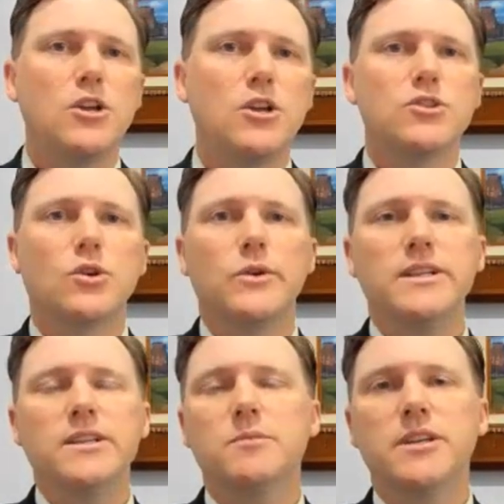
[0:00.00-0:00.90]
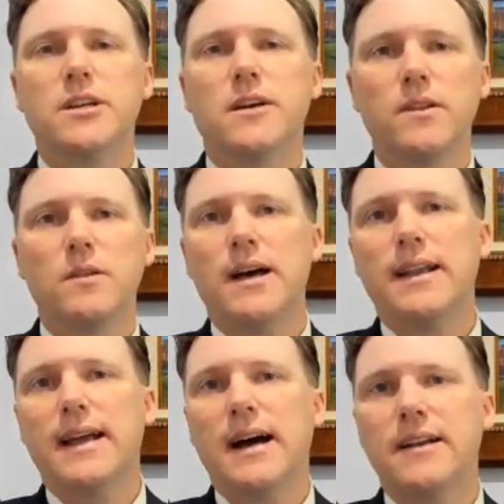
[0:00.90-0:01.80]
So we need to be careful
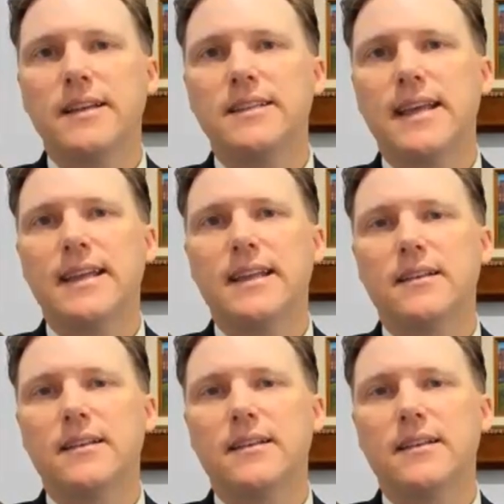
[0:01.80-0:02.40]
about how do they take